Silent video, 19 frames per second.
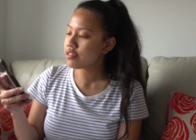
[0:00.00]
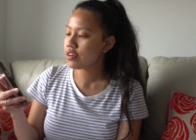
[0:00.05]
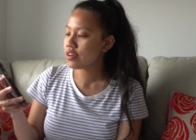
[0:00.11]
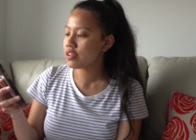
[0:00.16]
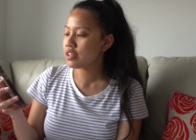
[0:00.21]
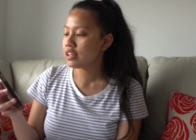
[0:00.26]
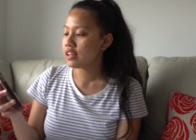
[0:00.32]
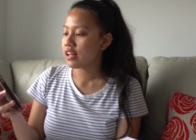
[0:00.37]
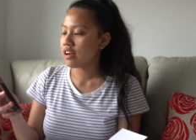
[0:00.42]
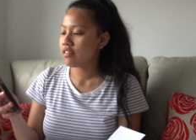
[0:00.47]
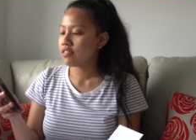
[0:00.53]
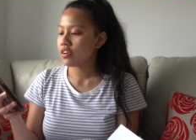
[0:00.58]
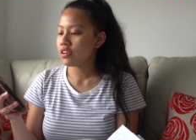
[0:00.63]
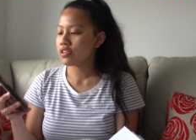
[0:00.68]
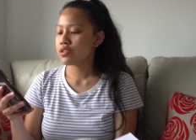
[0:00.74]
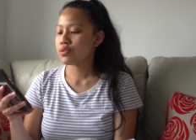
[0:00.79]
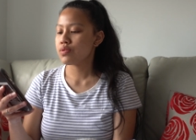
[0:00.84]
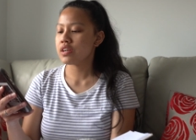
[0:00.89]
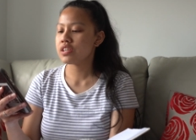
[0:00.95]
growth and life
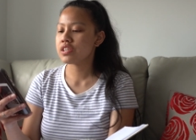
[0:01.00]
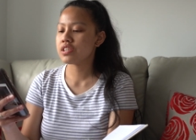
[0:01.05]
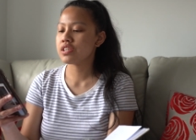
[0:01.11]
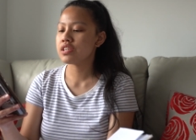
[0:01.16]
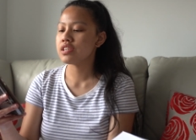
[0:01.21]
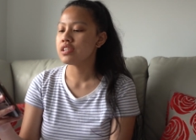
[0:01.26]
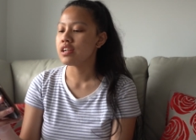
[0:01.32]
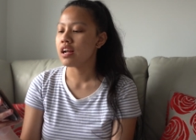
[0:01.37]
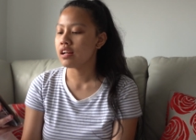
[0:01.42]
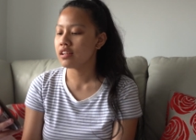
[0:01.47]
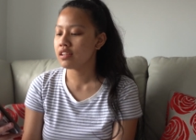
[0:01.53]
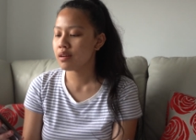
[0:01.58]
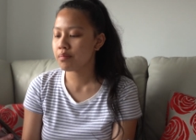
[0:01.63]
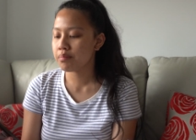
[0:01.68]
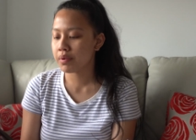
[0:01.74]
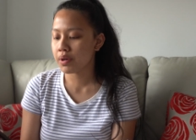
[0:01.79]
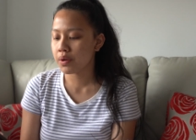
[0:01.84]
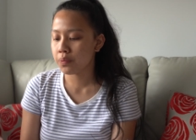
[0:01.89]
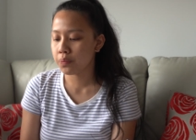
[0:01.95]
goals question
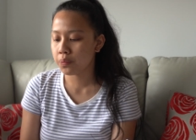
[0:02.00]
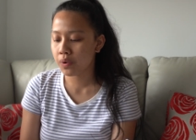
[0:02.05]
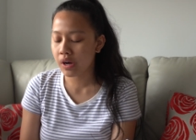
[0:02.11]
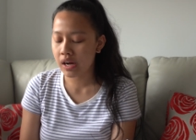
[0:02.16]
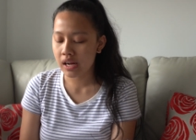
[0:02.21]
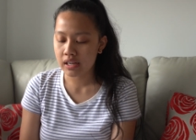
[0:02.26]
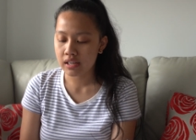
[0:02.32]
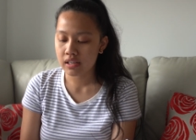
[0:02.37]
number 1.